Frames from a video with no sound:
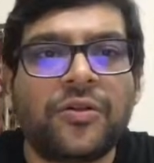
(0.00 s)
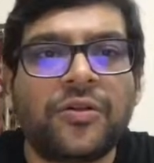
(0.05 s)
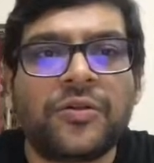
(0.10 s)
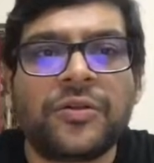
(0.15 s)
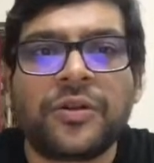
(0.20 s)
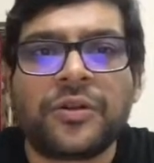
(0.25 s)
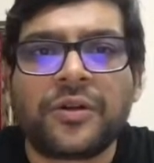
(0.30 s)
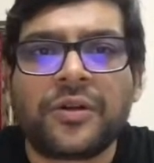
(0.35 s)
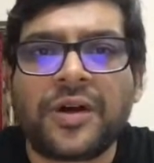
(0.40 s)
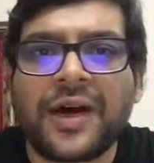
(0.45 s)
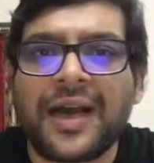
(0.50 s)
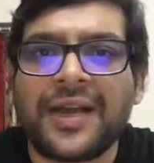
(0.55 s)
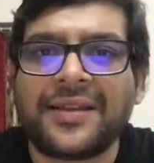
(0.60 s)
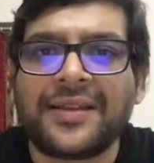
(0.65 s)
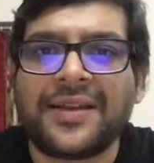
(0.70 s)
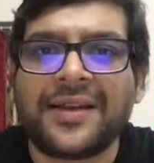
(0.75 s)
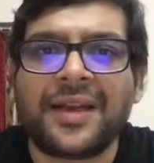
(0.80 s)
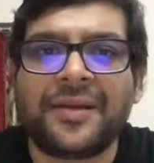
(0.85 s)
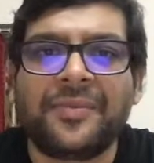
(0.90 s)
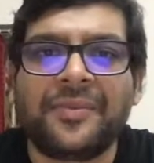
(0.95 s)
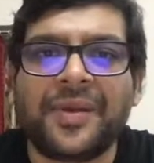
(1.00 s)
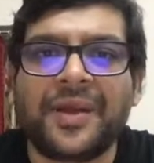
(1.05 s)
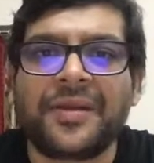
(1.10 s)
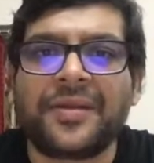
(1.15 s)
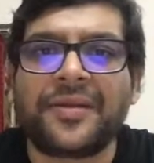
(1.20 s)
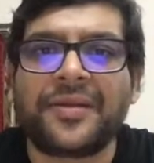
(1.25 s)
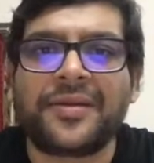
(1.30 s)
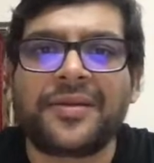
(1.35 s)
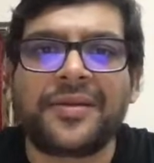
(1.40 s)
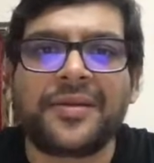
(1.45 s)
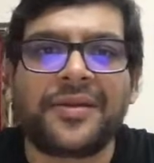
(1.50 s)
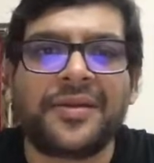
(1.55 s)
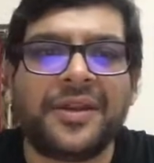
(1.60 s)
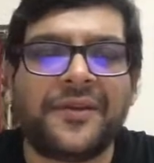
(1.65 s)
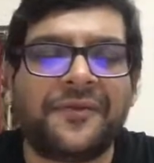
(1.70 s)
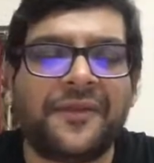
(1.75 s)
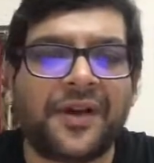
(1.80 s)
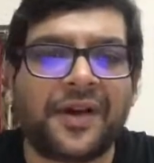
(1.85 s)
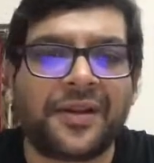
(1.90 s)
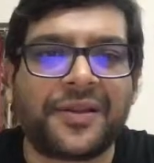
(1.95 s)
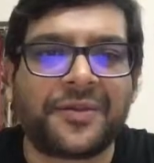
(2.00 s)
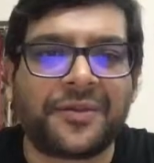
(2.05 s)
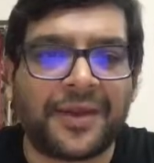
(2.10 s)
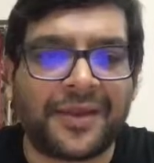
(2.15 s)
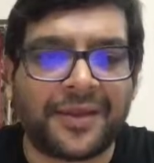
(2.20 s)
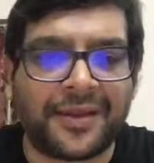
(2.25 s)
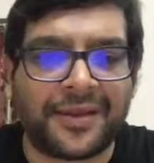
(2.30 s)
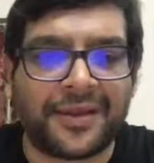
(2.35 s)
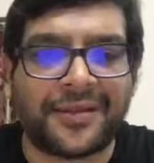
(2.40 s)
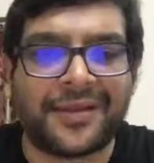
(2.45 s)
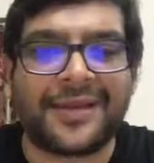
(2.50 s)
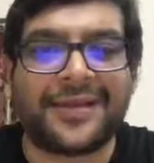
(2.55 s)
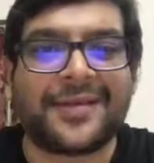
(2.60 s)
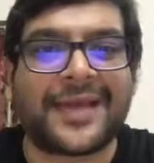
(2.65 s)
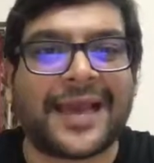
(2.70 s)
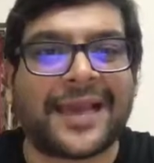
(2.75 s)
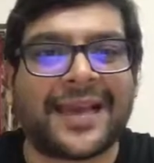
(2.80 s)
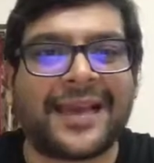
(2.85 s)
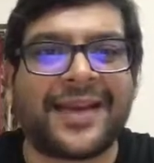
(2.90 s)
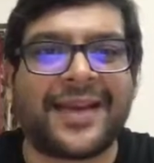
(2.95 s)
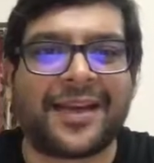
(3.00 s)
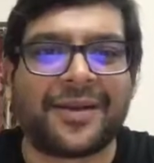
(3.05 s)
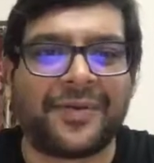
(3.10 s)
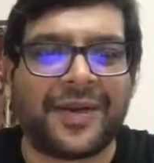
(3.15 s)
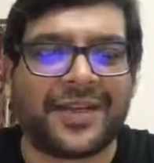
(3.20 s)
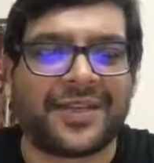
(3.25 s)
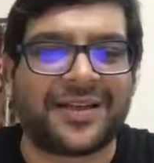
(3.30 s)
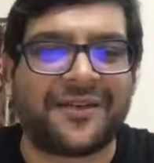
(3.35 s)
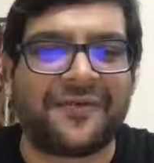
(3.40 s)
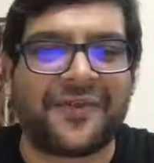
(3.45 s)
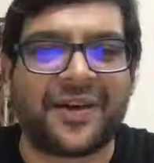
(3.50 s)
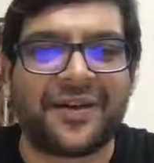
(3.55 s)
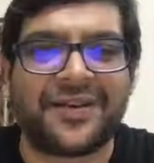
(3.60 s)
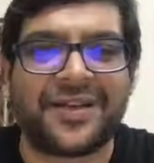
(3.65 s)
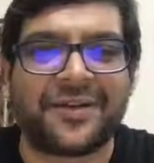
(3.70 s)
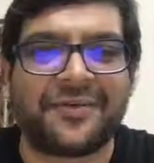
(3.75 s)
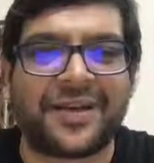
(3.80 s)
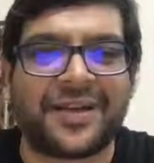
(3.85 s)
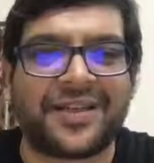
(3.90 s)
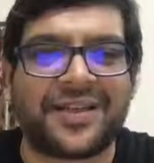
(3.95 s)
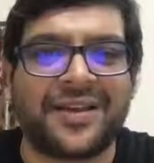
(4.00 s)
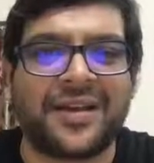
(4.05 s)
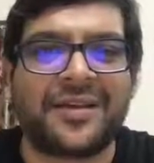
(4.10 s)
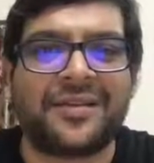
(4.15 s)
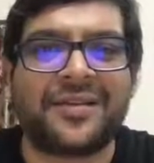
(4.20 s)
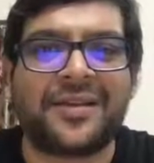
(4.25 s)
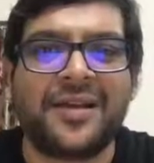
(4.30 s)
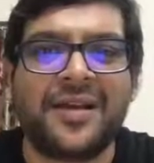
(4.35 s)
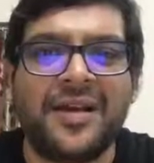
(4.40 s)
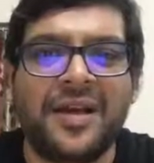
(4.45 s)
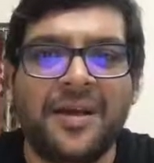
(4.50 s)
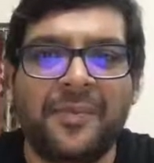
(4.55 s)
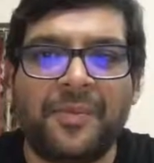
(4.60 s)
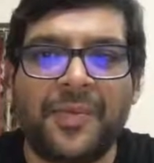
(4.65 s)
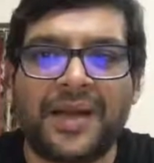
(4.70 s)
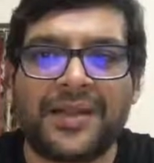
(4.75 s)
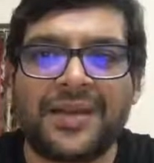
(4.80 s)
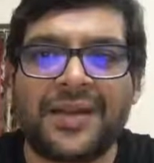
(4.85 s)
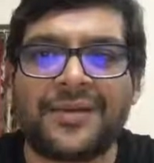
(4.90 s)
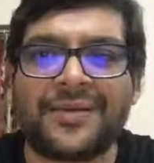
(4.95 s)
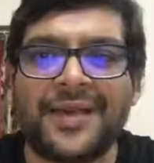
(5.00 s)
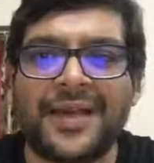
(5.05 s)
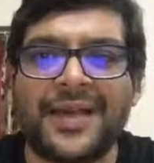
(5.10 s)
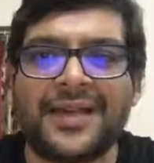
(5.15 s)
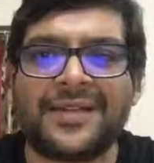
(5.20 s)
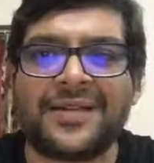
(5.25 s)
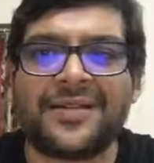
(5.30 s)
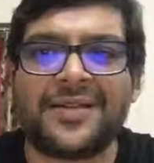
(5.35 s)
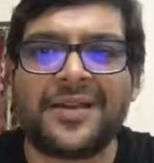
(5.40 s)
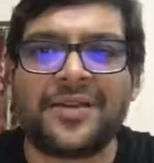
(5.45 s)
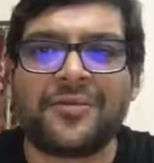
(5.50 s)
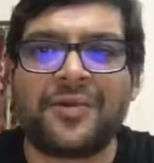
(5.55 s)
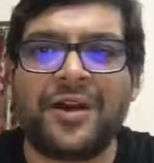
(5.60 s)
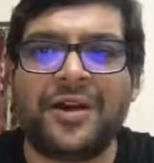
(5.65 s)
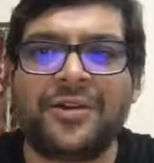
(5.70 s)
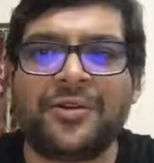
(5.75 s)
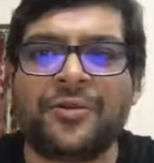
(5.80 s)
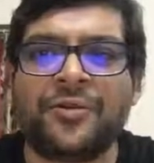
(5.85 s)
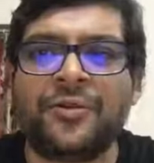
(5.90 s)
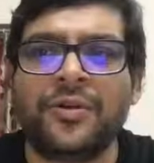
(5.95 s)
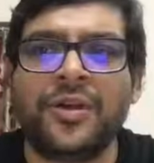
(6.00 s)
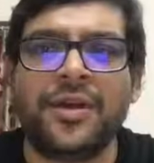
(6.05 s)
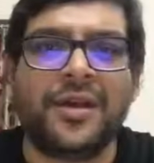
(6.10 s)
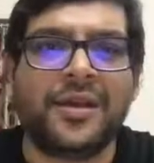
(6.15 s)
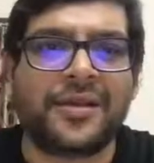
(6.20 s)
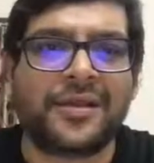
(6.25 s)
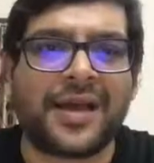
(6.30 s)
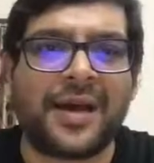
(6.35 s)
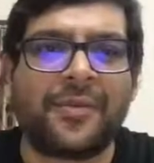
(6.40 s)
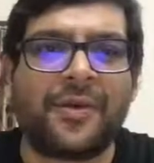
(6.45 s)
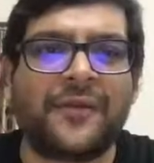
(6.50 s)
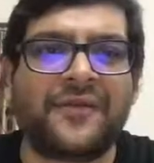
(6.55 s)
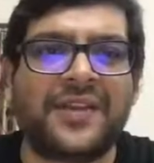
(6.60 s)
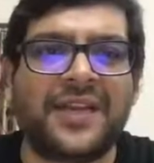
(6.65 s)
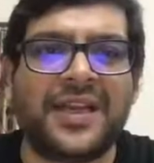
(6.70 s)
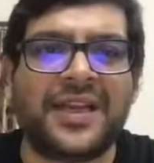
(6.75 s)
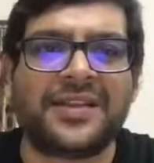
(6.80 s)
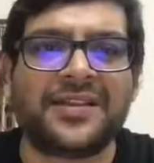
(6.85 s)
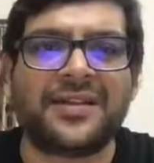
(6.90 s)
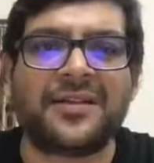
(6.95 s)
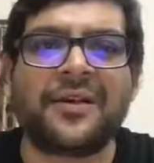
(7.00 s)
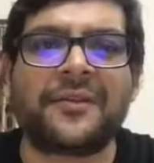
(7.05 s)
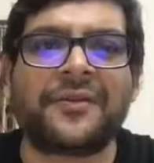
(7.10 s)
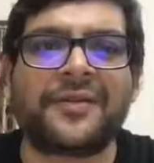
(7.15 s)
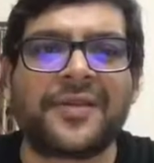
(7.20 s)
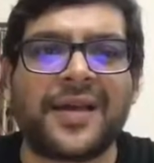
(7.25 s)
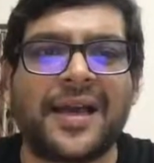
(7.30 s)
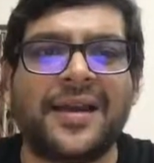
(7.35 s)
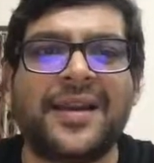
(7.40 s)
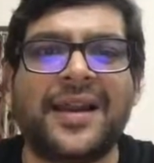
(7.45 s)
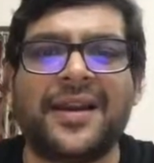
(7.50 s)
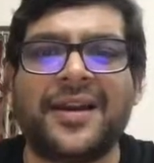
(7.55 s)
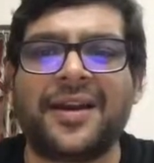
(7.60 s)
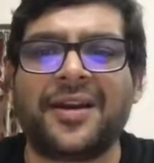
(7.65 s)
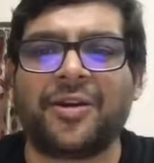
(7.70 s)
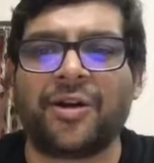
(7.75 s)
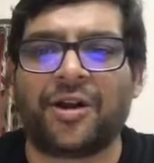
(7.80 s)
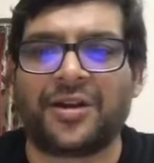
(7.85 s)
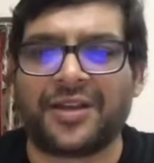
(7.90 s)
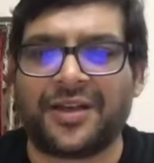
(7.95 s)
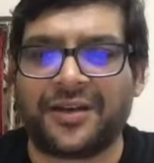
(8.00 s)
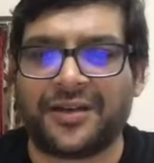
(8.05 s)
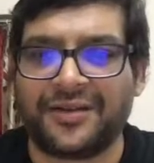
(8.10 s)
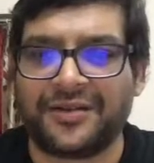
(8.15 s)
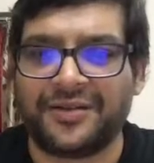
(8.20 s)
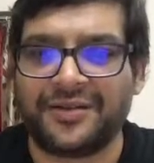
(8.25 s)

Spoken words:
Oh no, I think I missed the first one. This is the second equation. First equation is mother's age is equal to sum of the ages of son and a daughter.